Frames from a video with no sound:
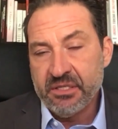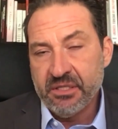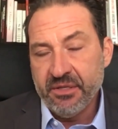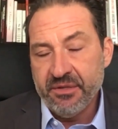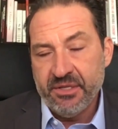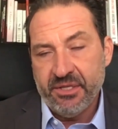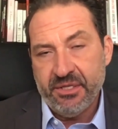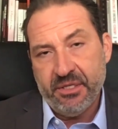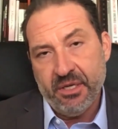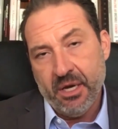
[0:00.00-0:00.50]

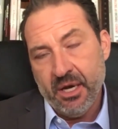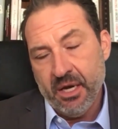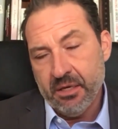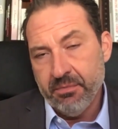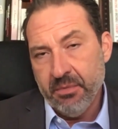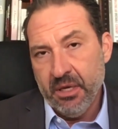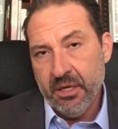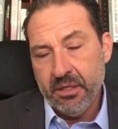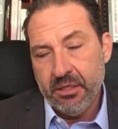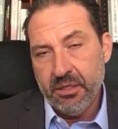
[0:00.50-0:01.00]
Obviously, the
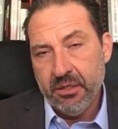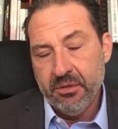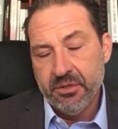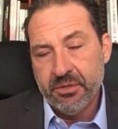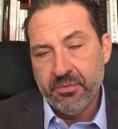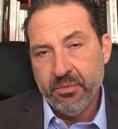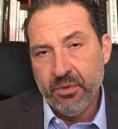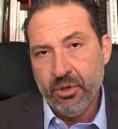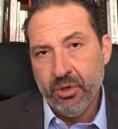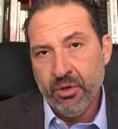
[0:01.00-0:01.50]
stock made a
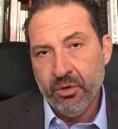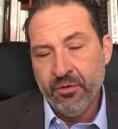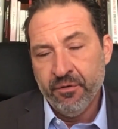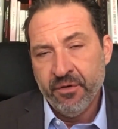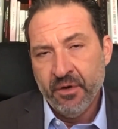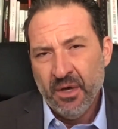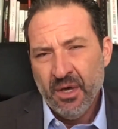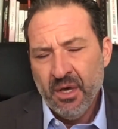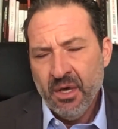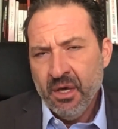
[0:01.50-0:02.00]
huge
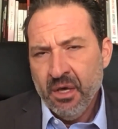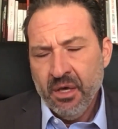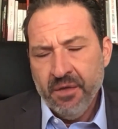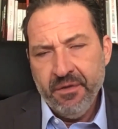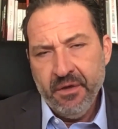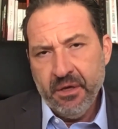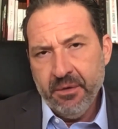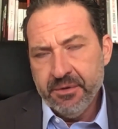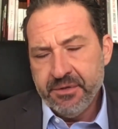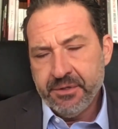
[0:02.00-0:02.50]
move
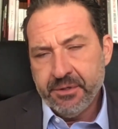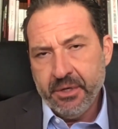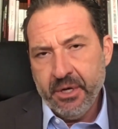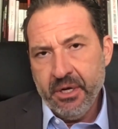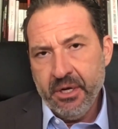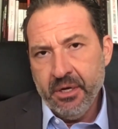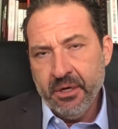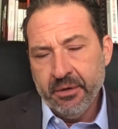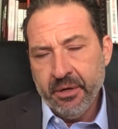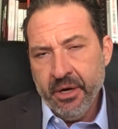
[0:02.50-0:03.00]
I think it was
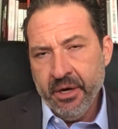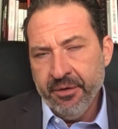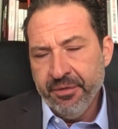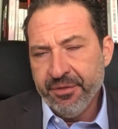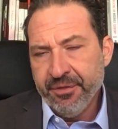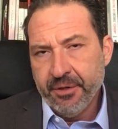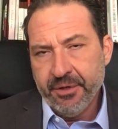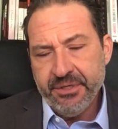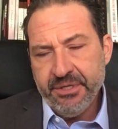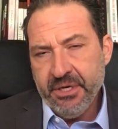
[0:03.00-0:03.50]
trading
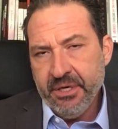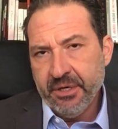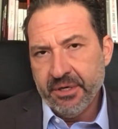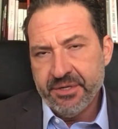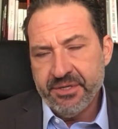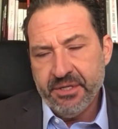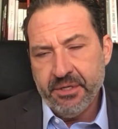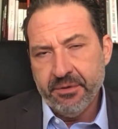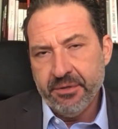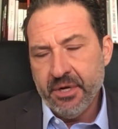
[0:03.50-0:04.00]
around 13
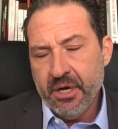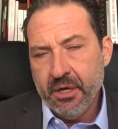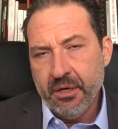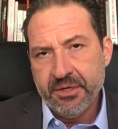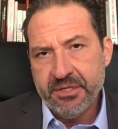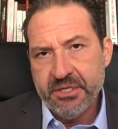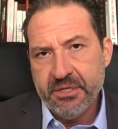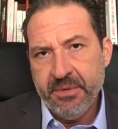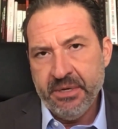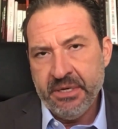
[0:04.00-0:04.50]
or so
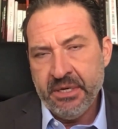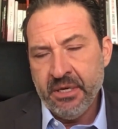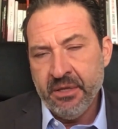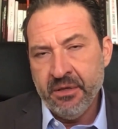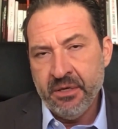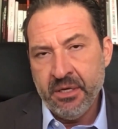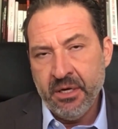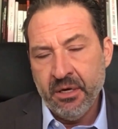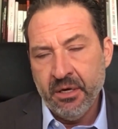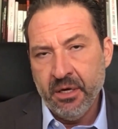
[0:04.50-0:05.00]
dollars at the beginning
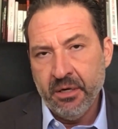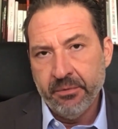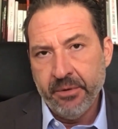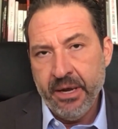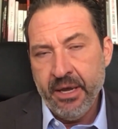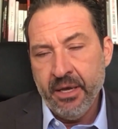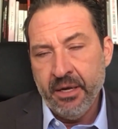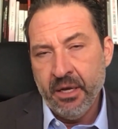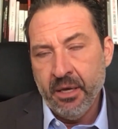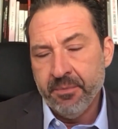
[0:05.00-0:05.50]
of the year. It
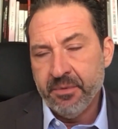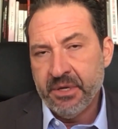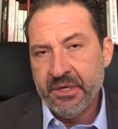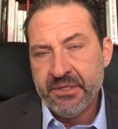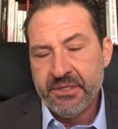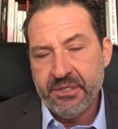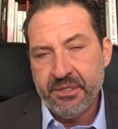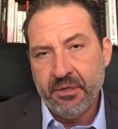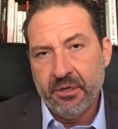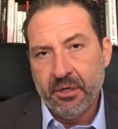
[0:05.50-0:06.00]
ran up
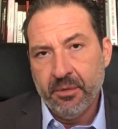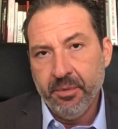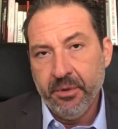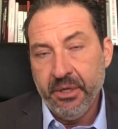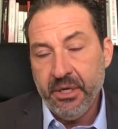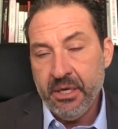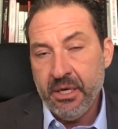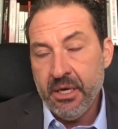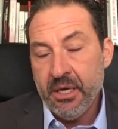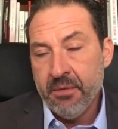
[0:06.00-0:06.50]

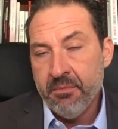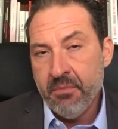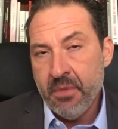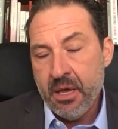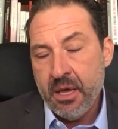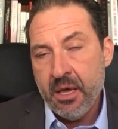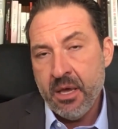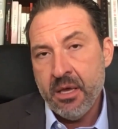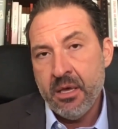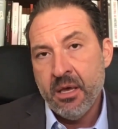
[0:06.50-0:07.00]
considerably in
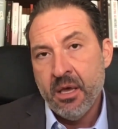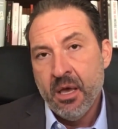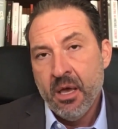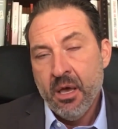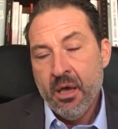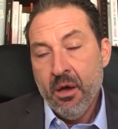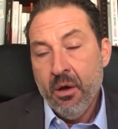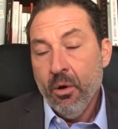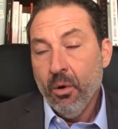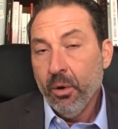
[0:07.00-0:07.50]
May
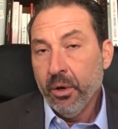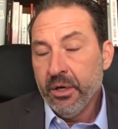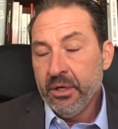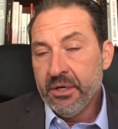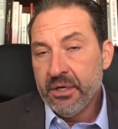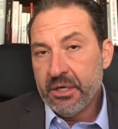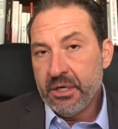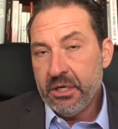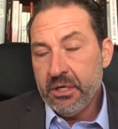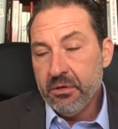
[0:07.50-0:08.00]
or
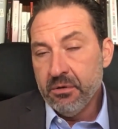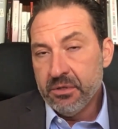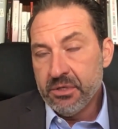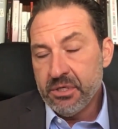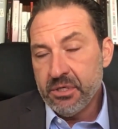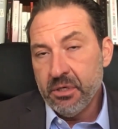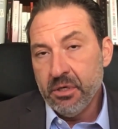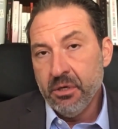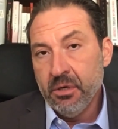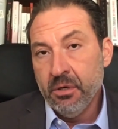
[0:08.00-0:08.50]
into
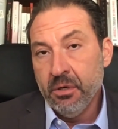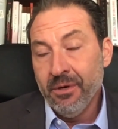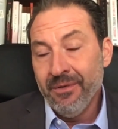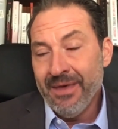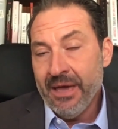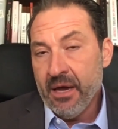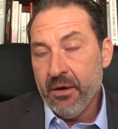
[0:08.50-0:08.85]
Q2.